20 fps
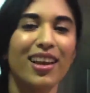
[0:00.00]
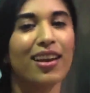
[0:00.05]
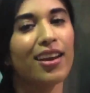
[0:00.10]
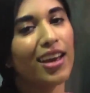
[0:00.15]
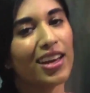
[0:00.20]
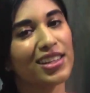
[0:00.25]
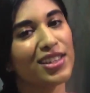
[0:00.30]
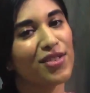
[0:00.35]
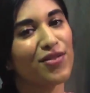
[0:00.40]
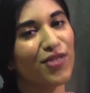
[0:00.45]

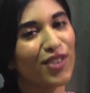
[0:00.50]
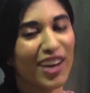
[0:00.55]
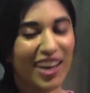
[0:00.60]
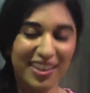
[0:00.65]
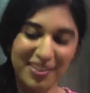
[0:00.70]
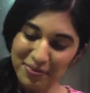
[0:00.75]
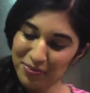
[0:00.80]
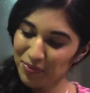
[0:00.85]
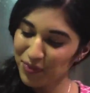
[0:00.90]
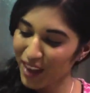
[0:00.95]
Nice and fun.
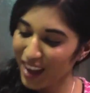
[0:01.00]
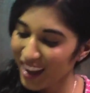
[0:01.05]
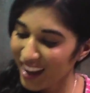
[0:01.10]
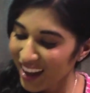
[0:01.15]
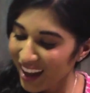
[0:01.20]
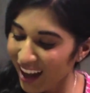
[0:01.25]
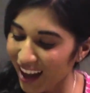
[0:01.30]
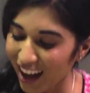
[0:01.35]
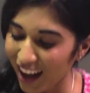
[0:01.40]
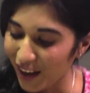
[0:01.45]

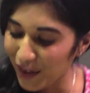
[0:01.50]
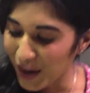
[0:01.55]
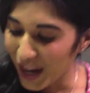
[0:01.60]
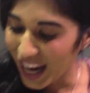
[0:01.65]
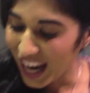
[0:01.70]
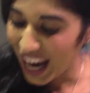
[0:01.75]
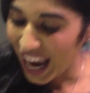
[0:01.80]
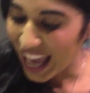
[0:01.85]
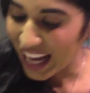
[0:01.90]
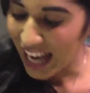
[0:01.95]

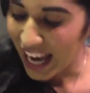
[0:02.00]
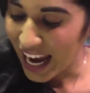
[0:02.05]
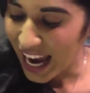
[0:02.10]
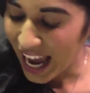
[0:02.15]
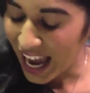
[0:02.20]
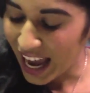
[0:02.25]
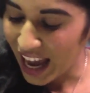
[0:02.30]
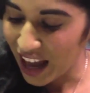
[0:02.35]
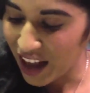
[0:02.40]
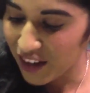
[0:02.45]
Okay, and I
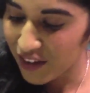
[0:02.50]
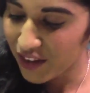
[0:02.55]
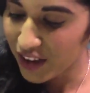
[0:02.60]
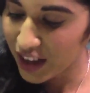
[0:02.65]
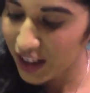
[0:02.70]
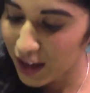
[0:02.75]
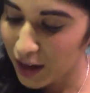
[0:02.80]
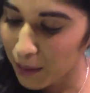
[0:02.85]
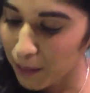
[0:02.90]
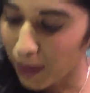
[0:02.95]
have
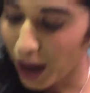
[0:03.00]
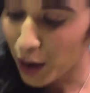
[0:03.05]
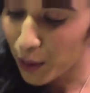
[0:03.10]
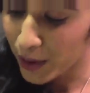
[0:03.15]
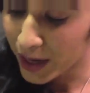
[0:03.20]
my